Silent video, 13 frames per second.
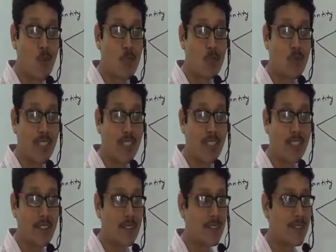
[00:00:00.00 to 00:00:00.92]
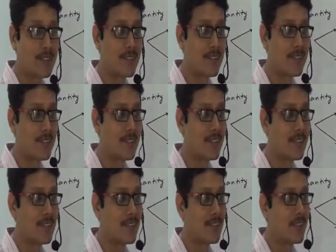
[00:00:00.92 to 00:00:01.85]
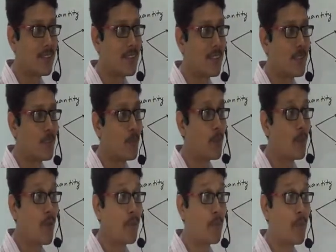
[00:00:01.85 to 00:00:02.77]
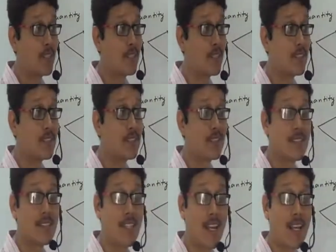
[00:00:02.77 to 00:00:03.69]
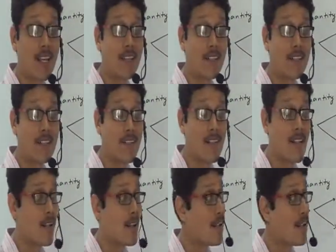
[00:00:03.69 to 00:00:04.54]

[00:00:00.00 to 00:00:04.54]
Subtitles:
Force vector. But why pressure is scalar?